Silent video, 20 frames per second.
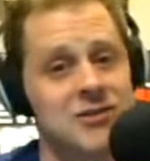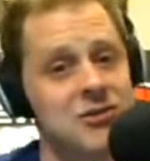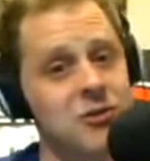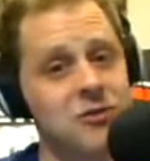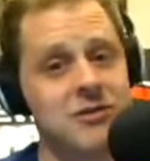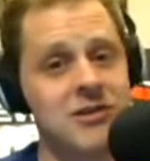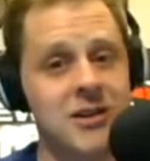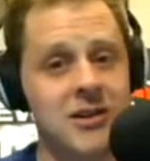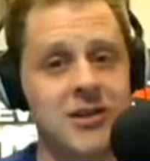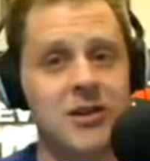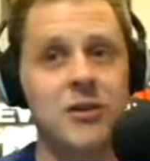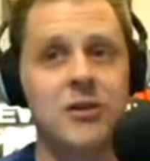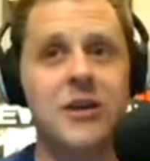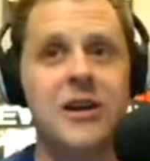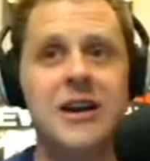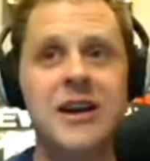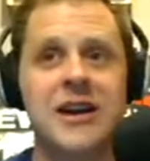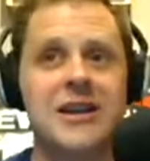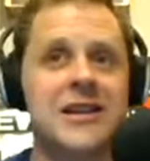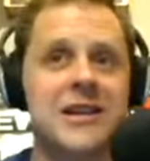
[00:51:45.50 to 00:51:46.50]
joke's on you.
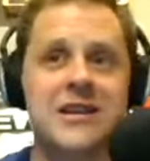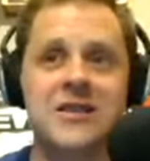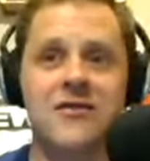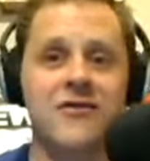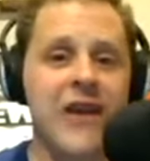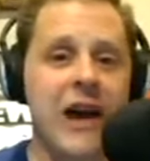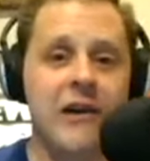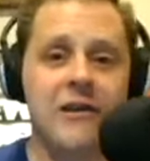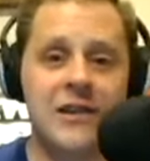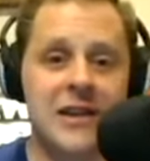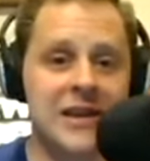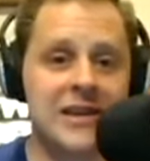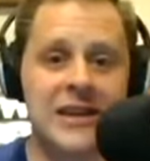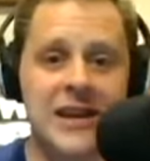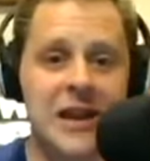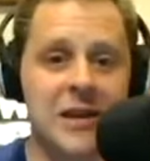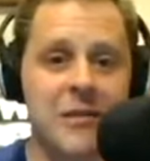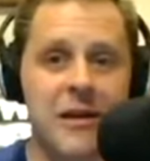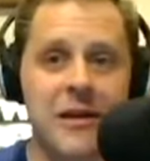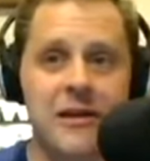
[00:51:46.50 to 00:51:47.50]
It doesn't validate
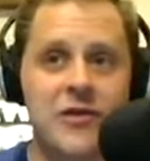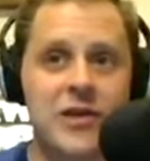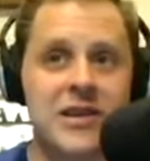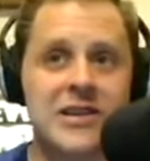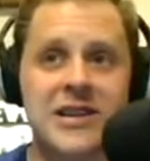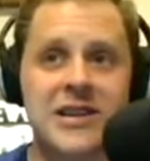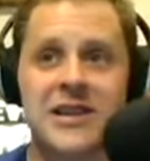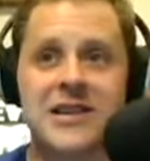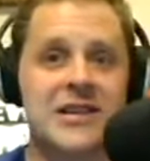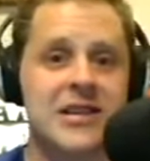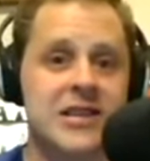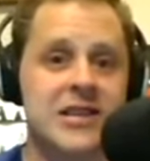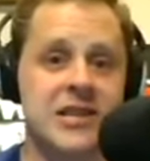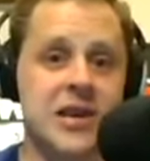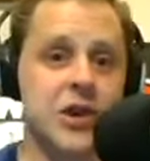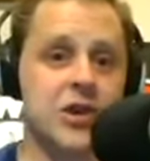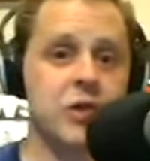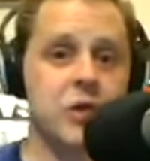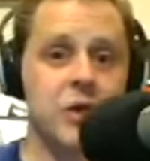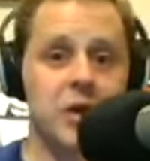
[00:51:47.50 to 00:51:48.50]
the email address. It doesn't
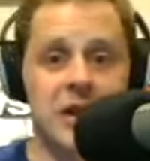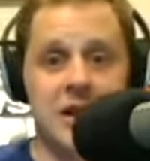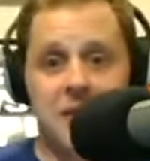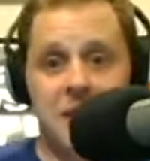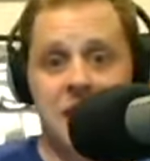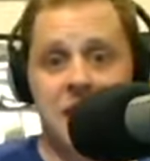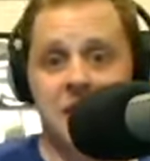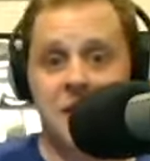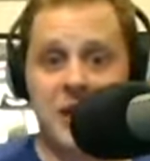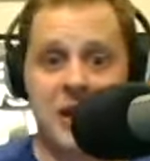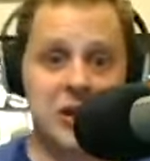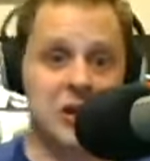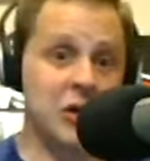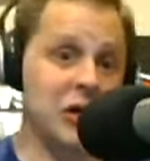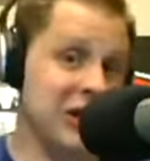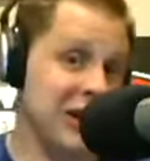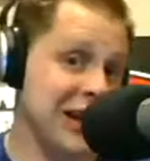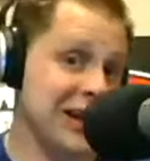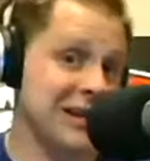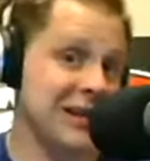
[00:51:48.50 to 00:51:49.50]
send you an email and make you
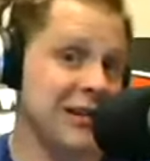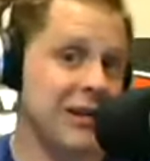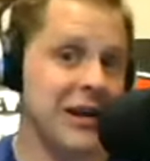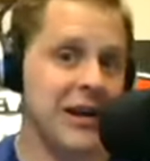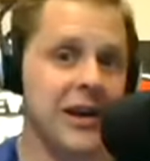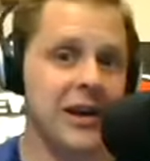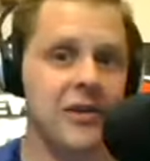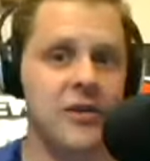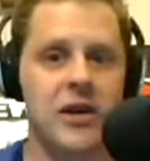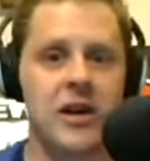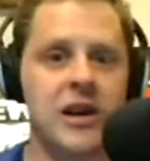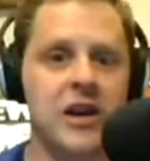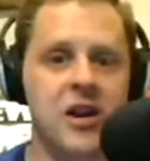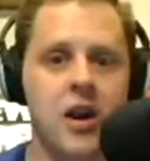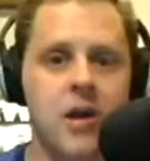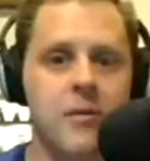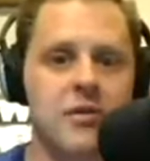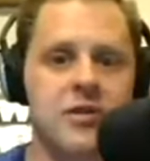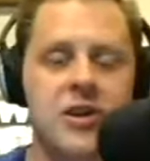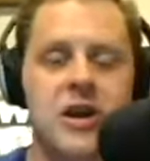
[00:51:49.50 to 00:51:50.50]
click the link or any
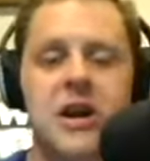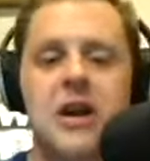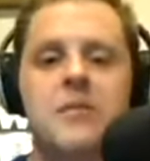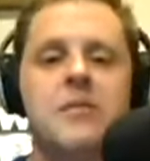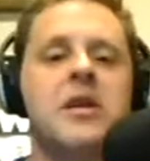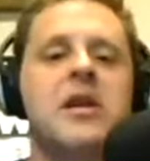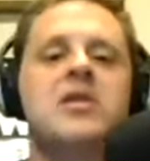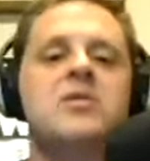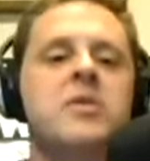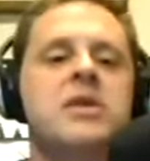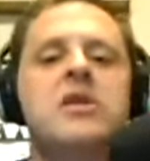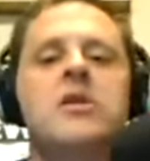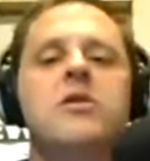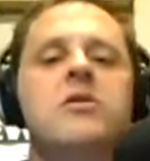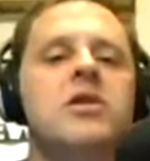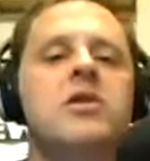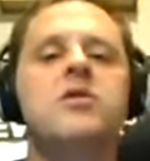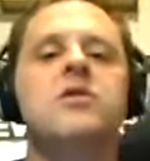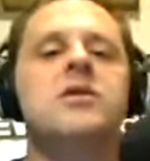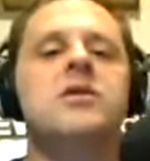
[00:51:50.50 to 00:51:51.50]
garbage because we don't
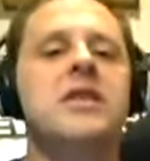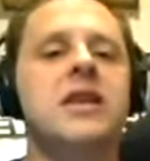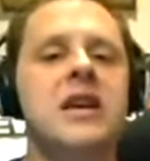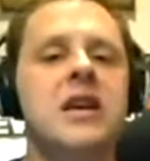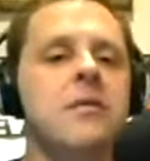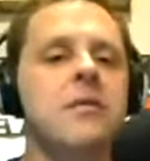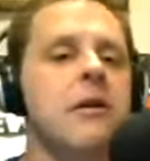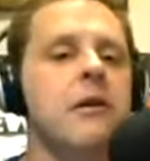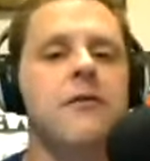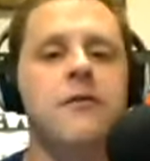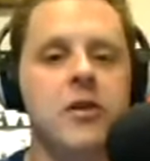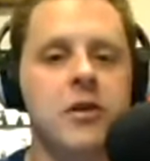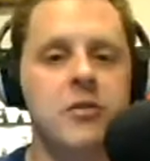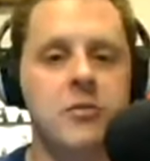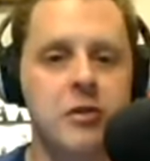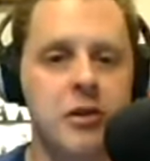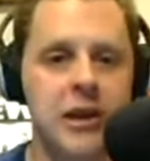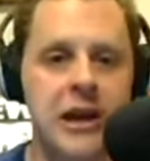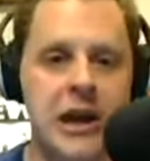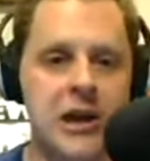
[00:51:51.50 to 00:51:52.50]
use the email for
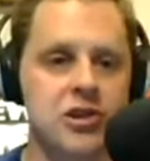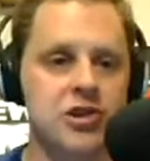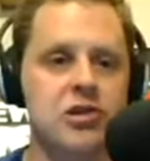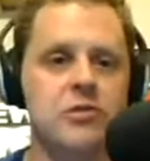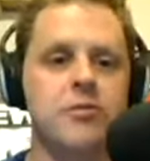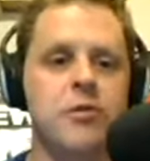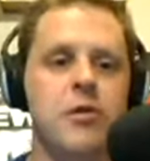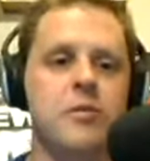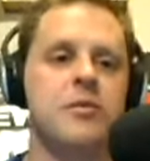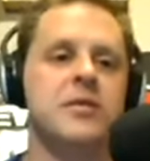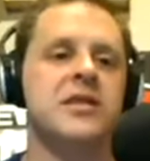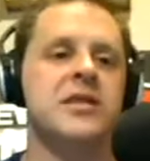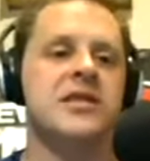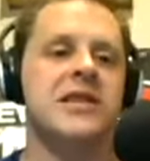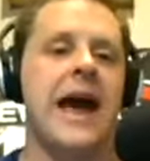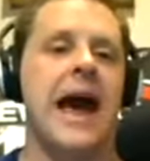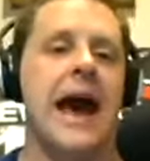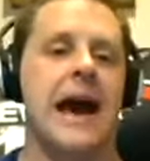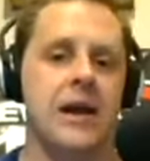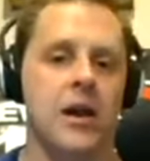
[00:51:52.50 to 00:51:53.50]
communication purposes
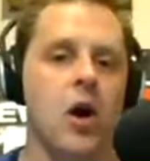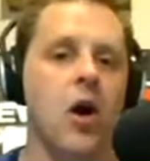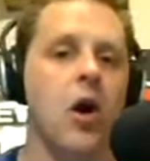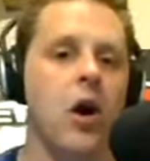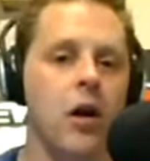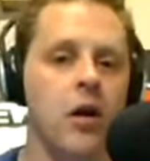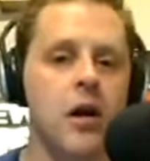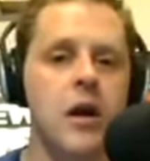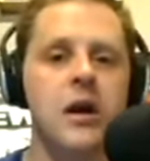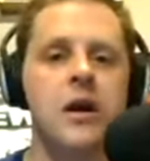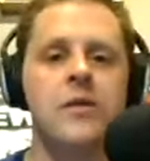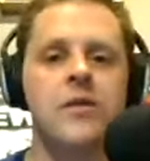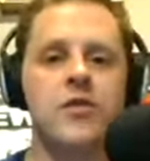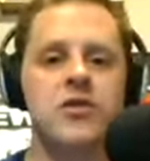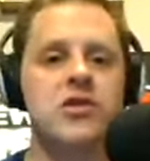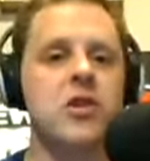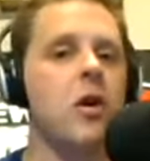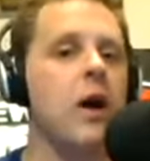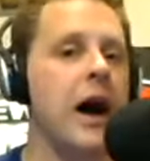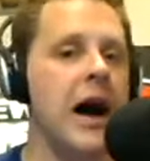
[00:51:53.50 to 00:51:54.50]
at all.
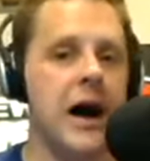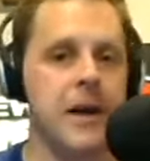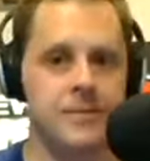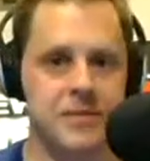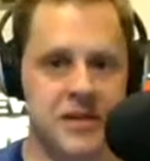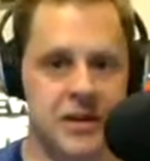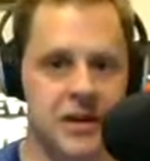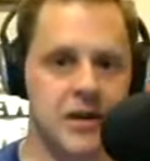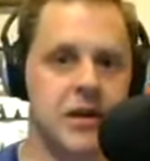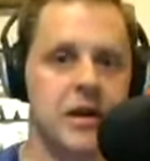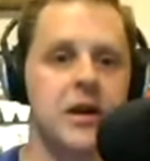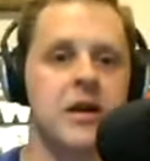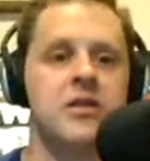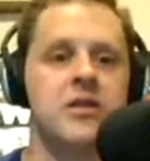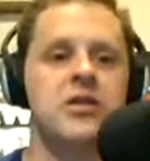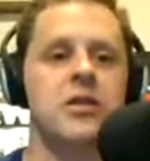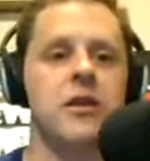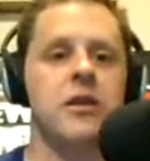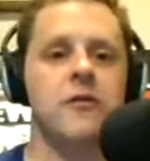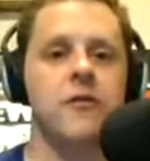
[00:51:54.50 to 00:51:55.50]
There's no opt in.
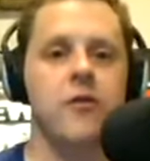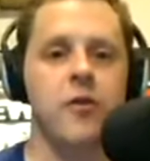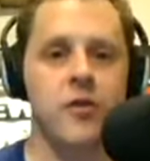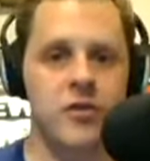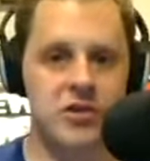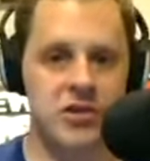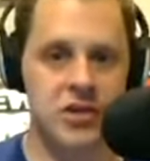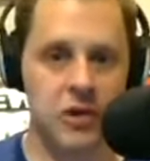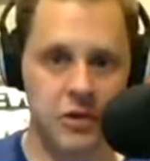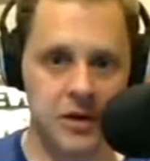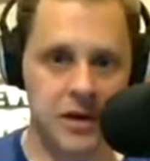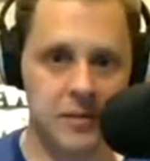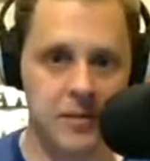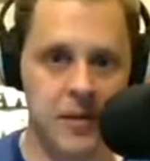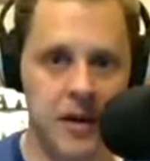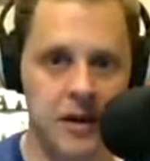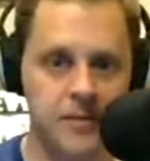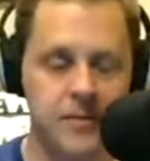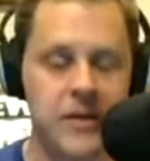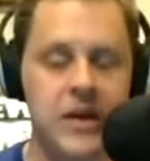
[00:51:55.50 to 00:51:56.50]
So therefore, there's no
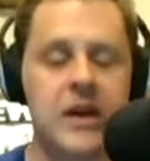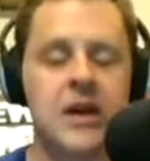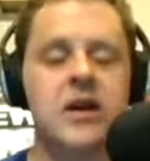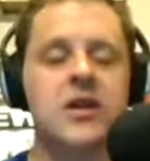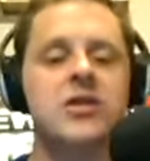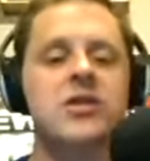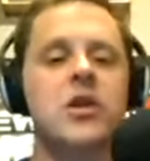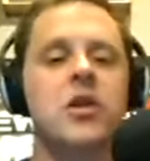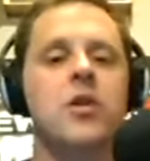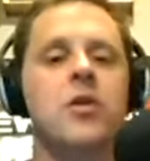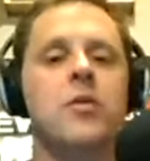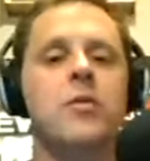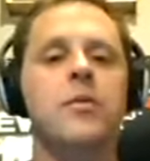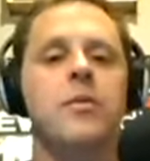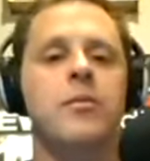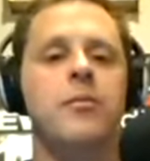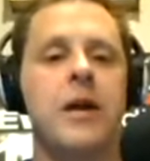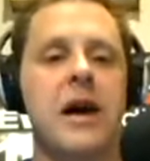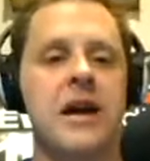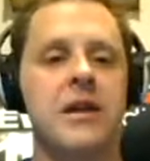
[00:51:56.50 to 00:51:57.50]
email. So
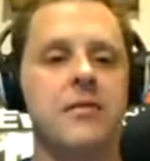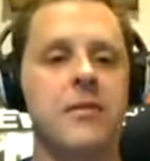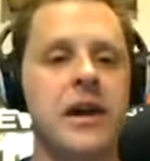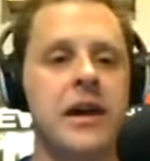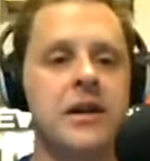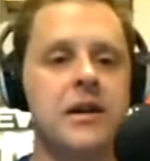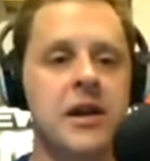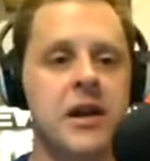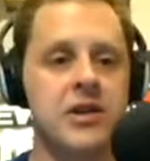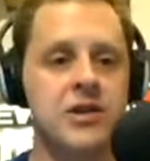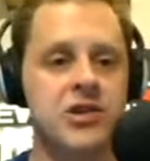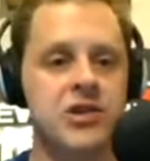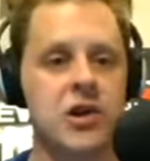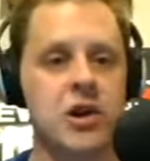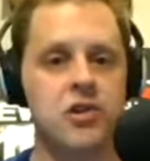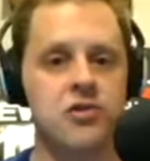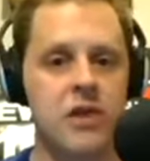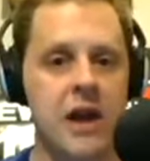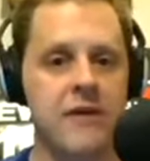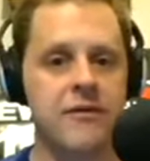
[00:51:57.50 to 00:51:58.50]
bottom line,
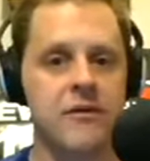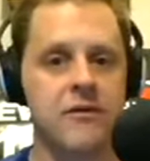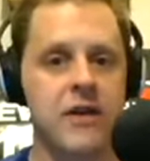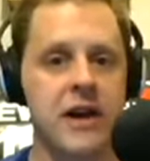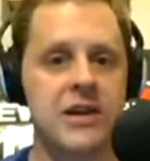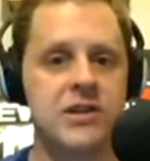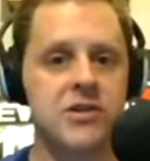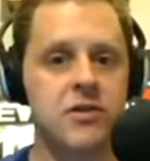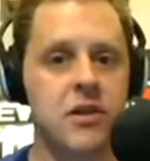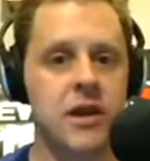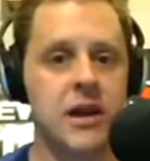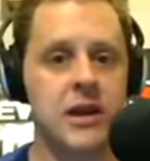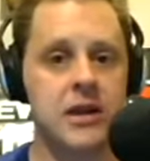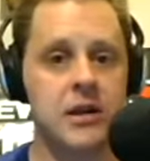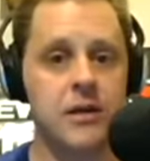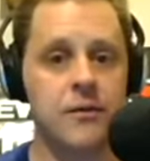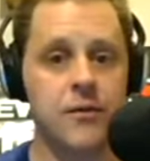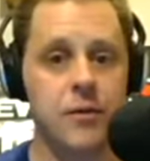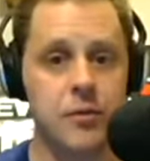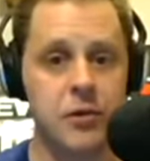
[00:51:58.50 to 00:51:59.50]
install Drive Advisor, and
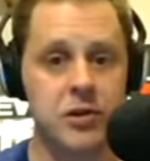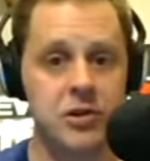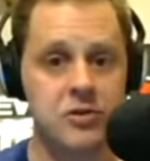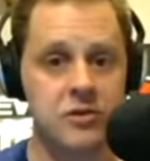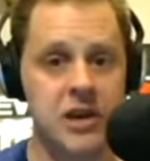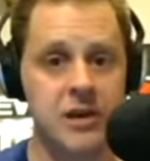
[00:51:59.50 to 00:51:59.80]
if you put your